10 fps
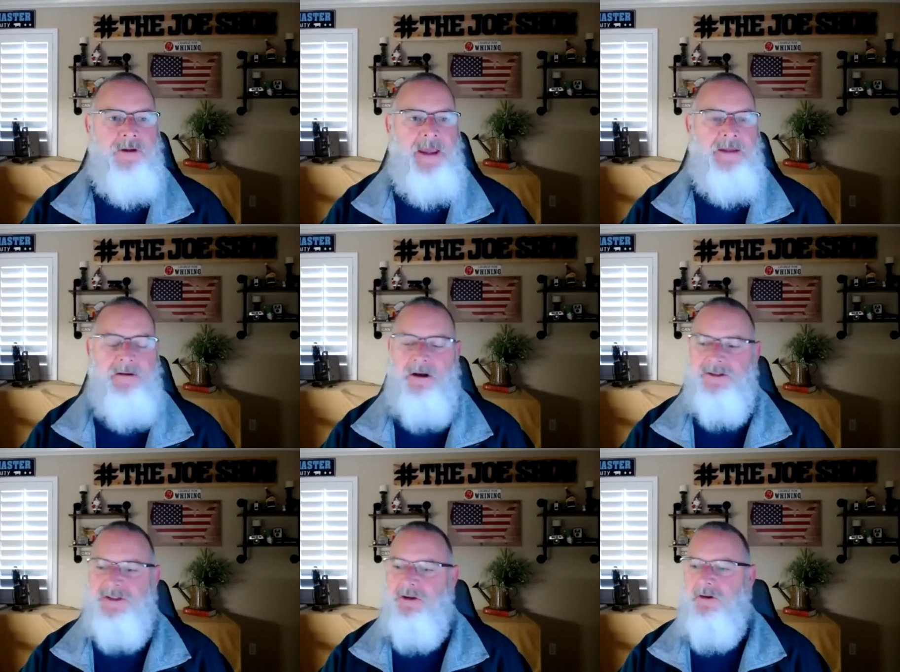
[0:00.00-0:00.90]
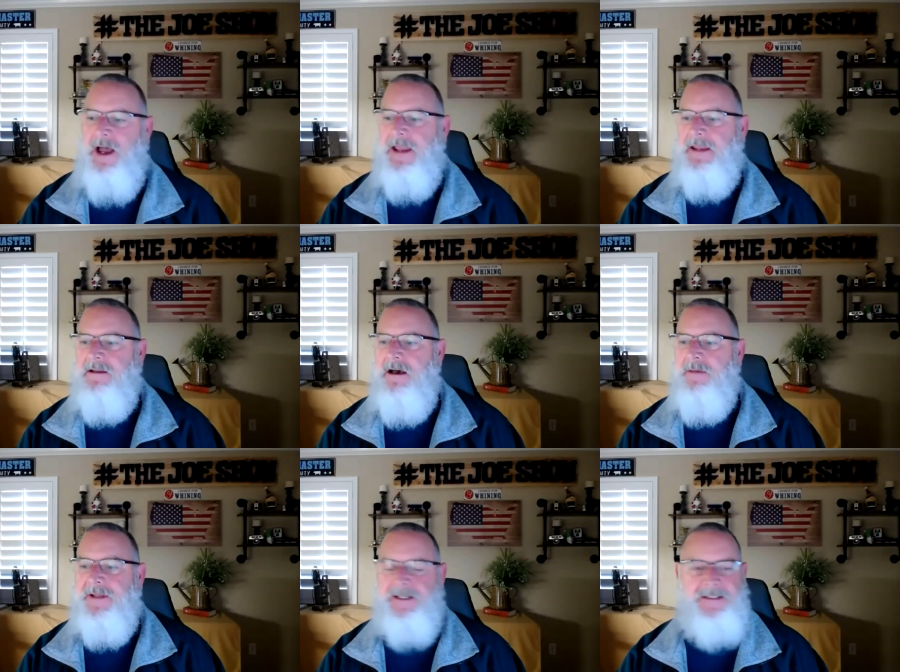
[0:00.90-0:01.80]
Ed, also I
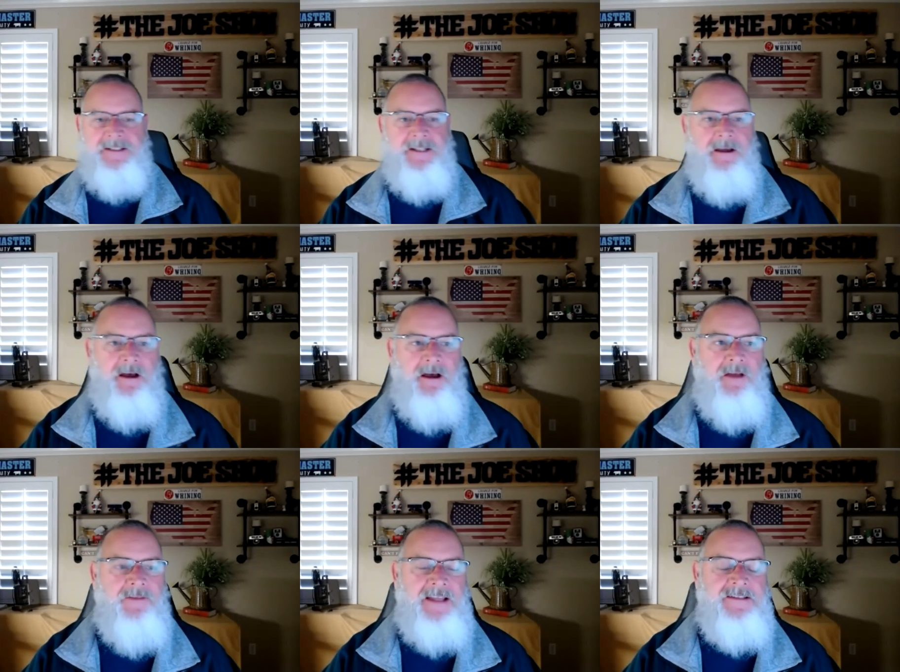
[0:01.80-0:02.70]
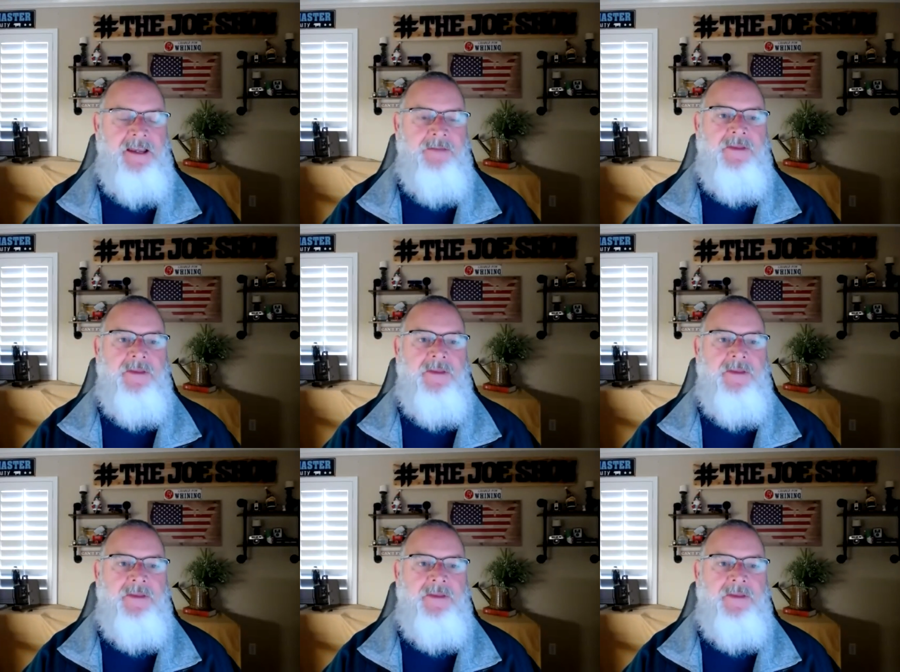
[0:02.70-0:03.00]
commented on that same